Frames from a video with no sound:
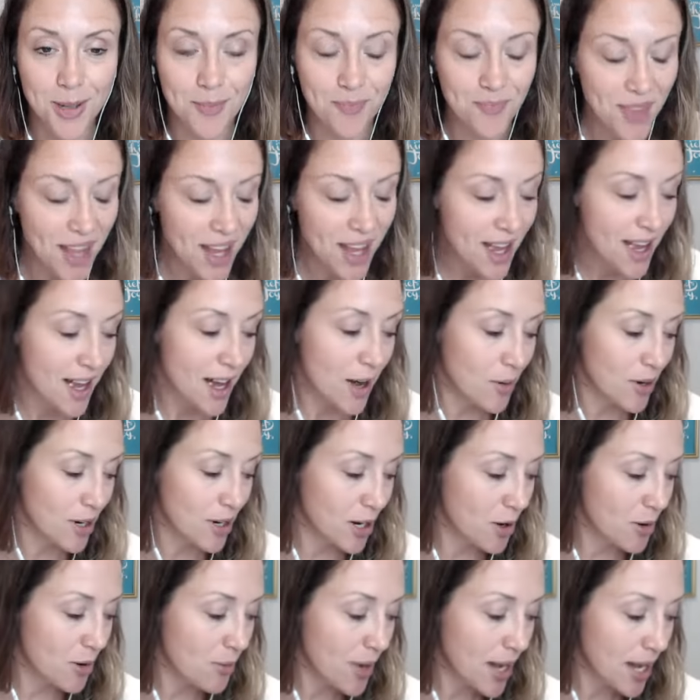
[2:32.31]
So I want
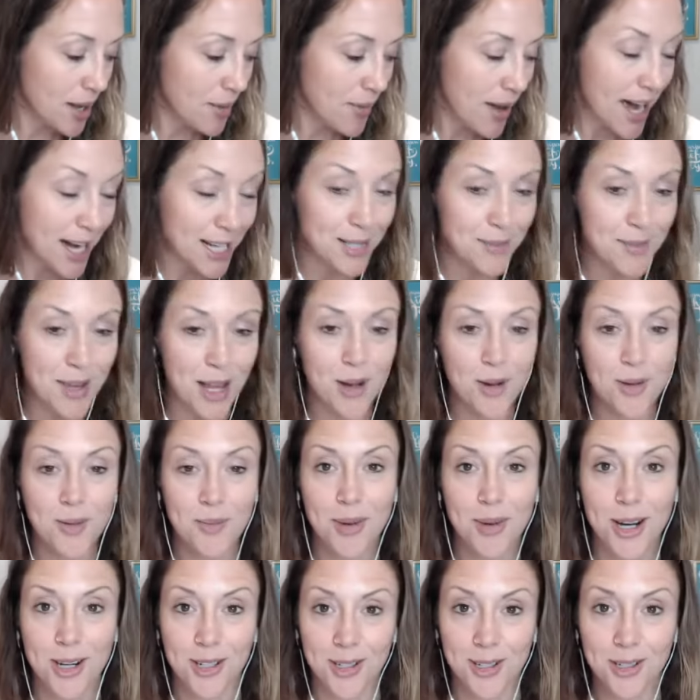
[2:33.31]
to go way back to my
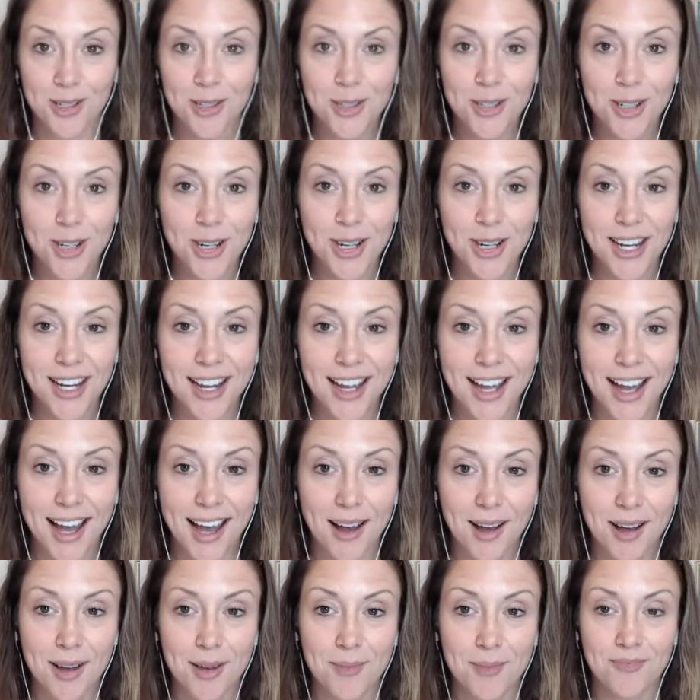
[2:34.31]
own personal journey
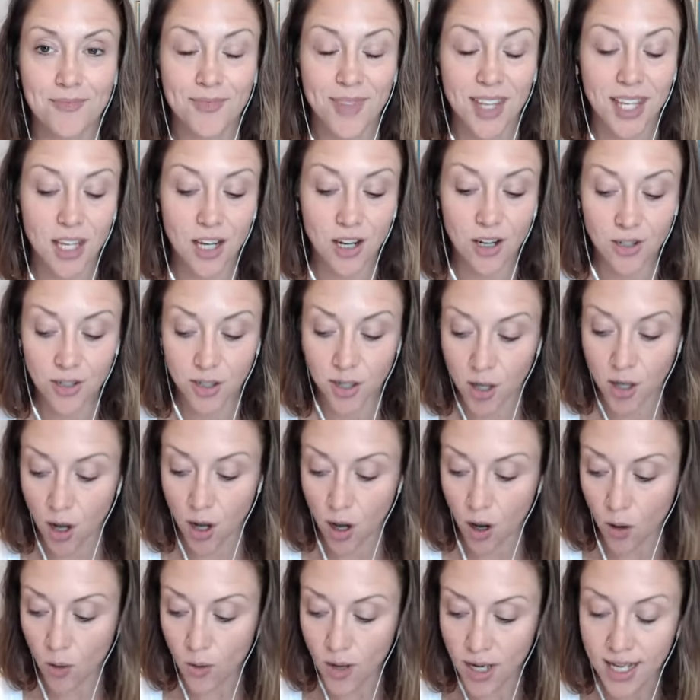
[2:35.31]
um, years
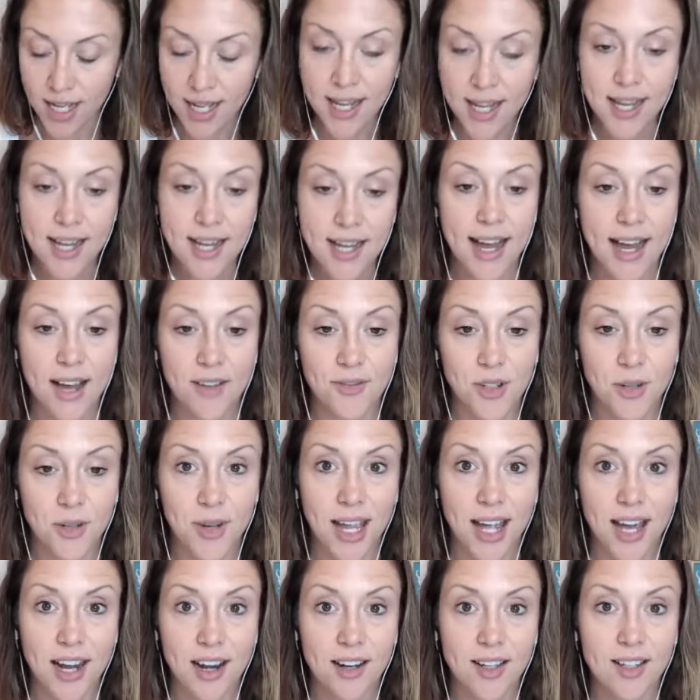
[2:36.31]
ago after
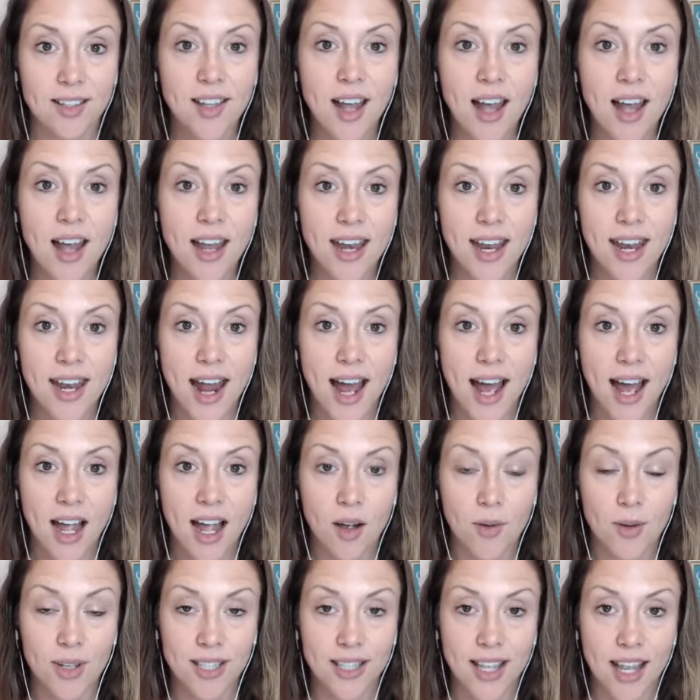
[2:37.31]
we had our son. And
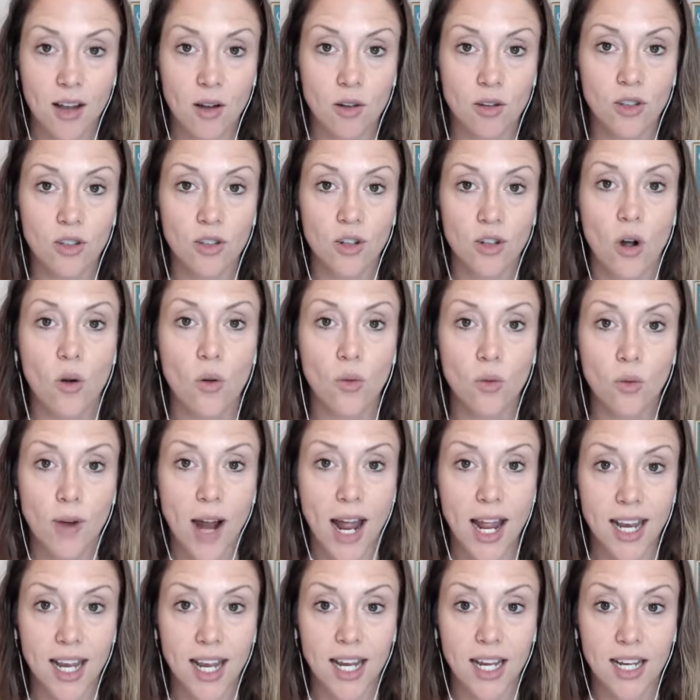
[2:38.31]
I was like so
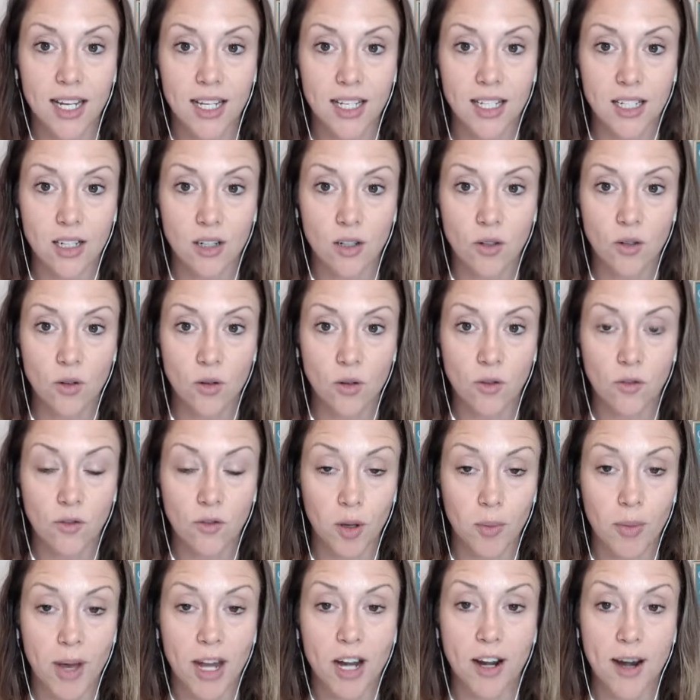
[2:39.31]
ready to
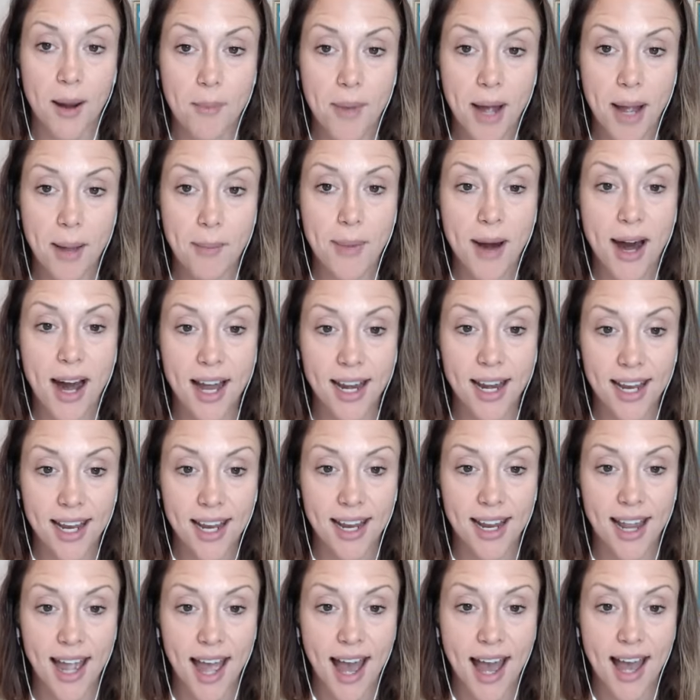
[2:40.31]
feel better in my body.